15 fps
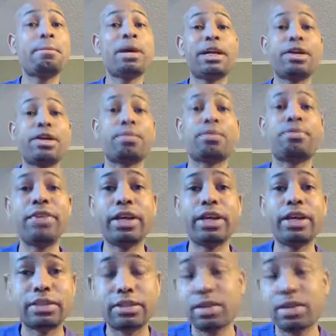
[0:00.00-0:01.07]
over fists.
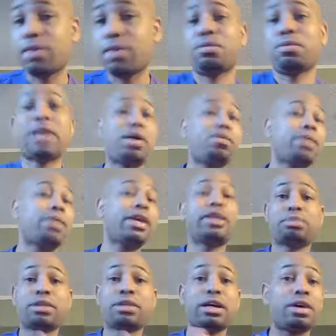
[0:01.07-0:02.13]
When I wake up
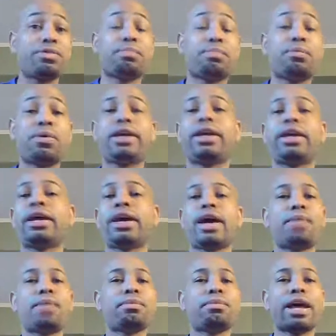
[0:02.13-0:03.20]
the other morning, I'm
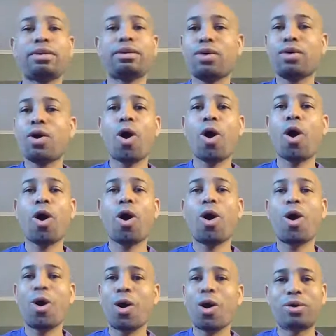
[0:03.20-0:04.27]
like,
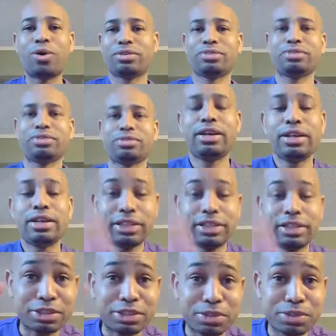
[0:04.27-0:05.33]
oh. See, that's
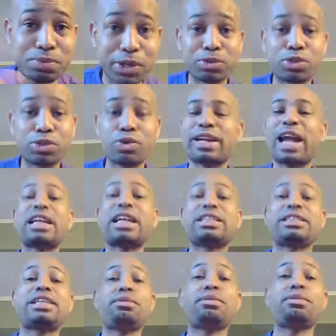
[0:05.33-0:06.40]
a real. So, and I said
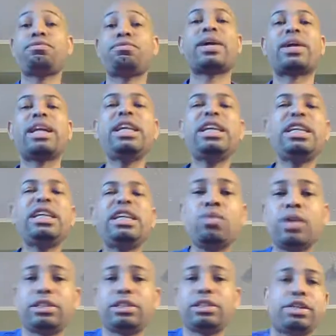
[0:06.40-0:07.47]
it before anyone said you